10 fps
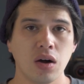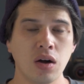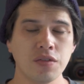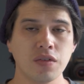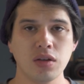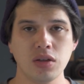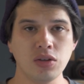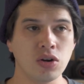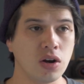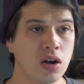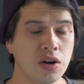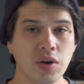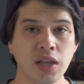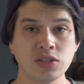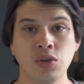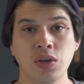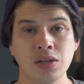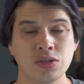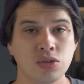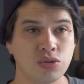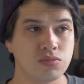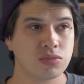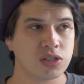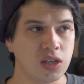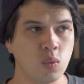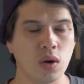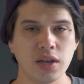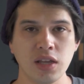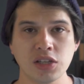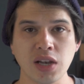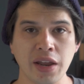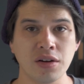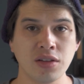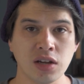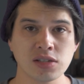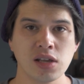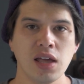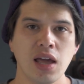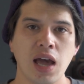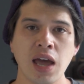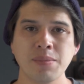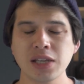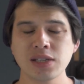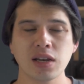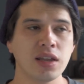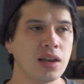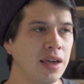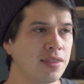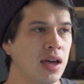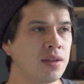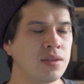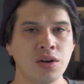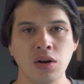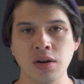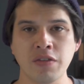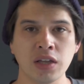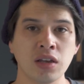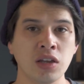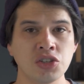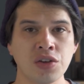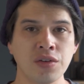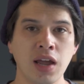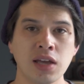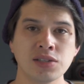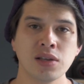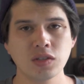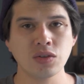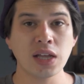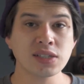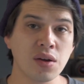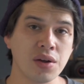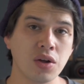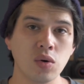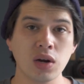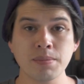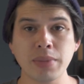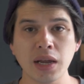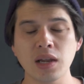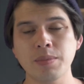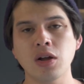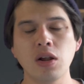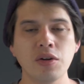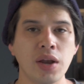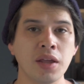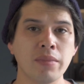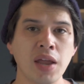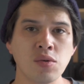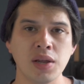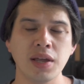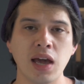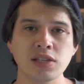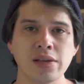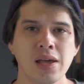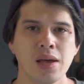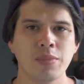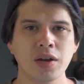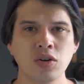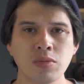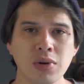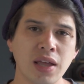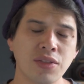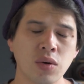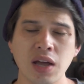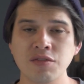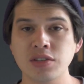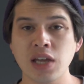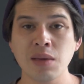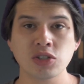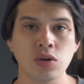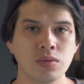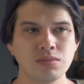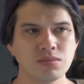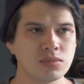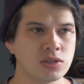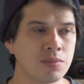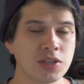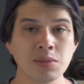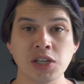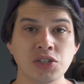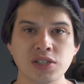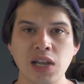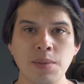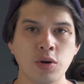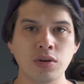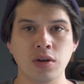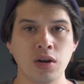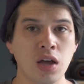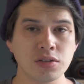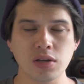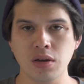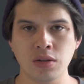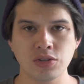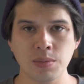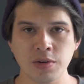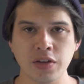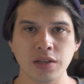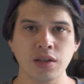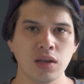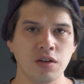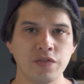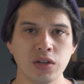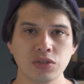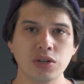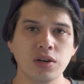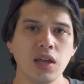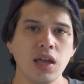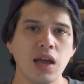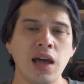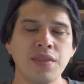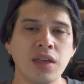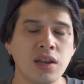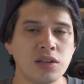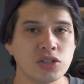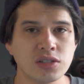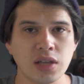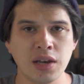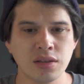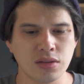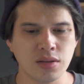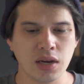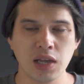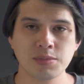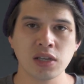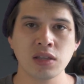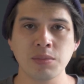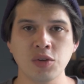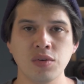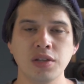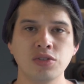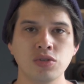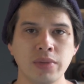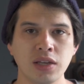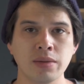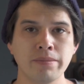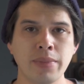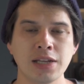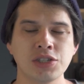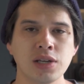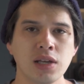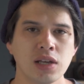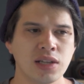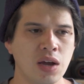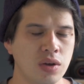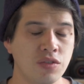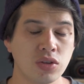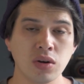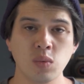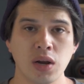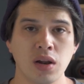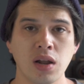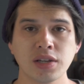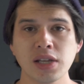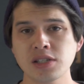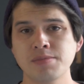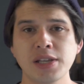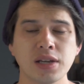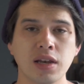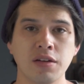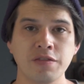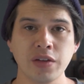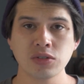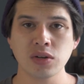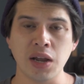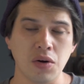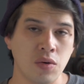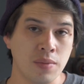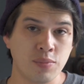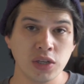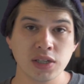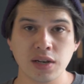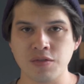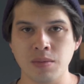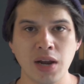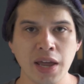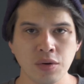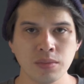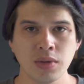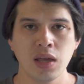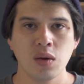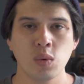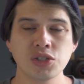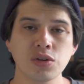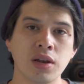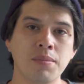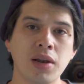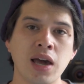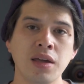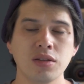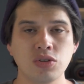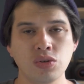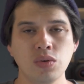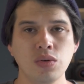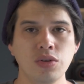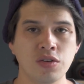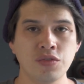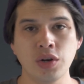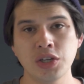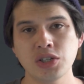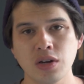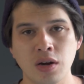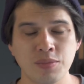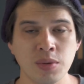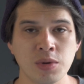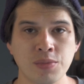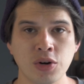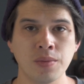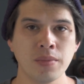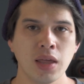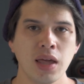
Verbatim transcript: of your color grading so you can see what each layer does and basically like that they're not affecting each other guys so that's how i go clip by clip color grading manually guys but normally i don't have the time so sometimes i just slap on a lot on top of it a filter and then just edit the clips individually to make them match. Now, if you don't know what a LUT is, it's basically a filter or a preset from Lightroom, which you can apply to your footage on Premiere Pro.